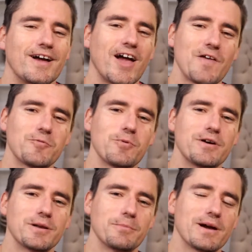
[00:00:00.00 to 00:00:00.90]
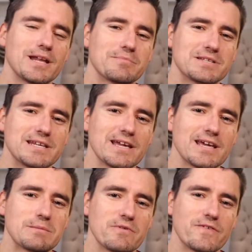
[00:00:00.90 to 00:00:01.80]
Hi everyone, my name's
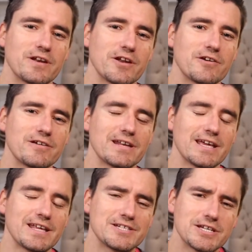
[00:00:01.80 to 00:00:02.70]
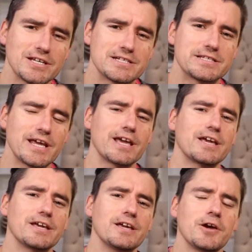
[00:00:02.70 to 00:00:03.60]
Dan, I'm a veterinarian, and
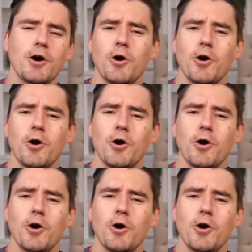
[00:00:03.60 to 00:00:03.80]
today